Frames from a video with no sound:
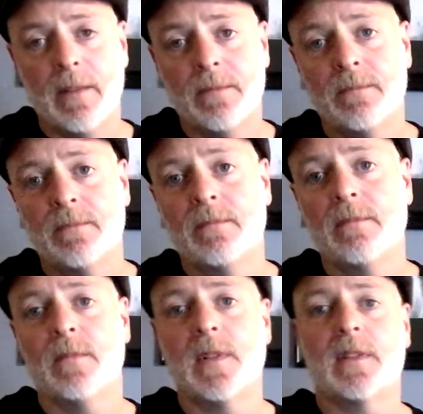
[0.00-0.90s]

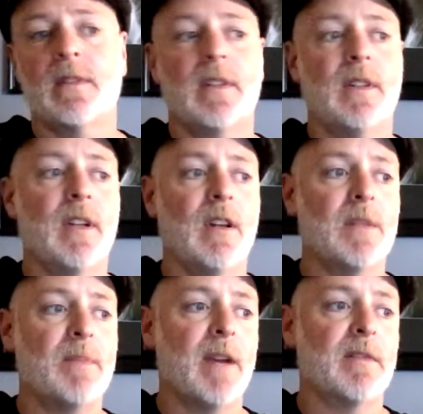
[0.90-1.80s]
which
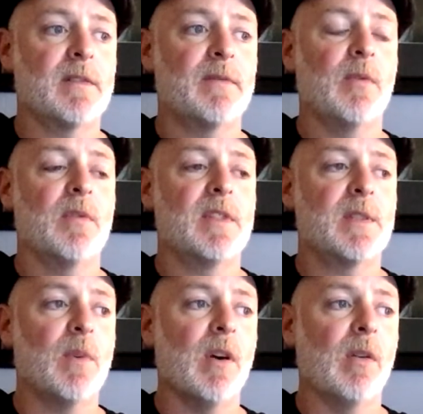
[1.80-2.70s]
goes backwards and forwards
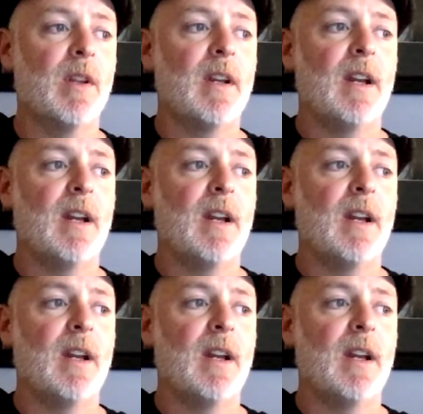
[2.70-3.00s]
as well.